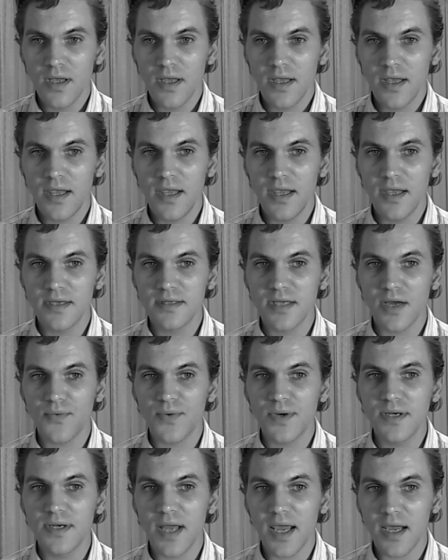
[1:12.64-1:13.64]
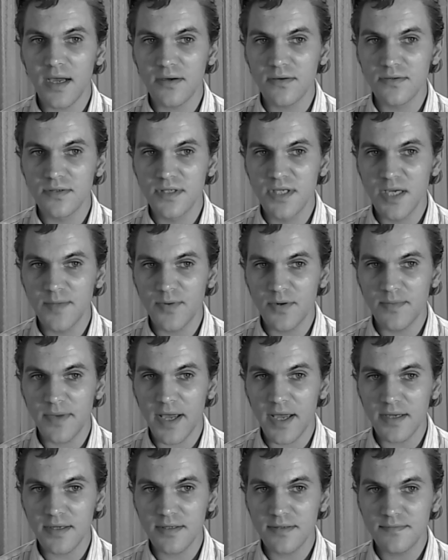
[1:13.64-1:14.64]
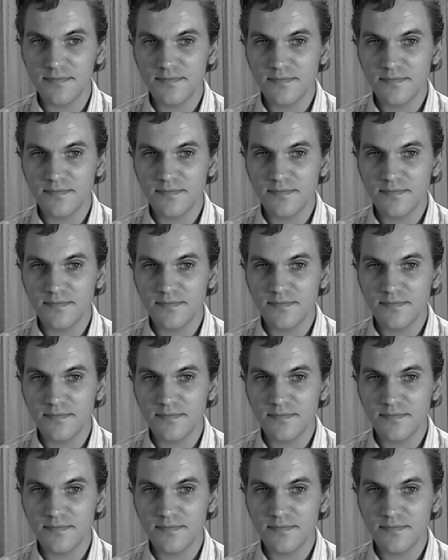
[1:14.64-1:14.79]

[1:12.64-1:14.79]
He is a renowned diplomat.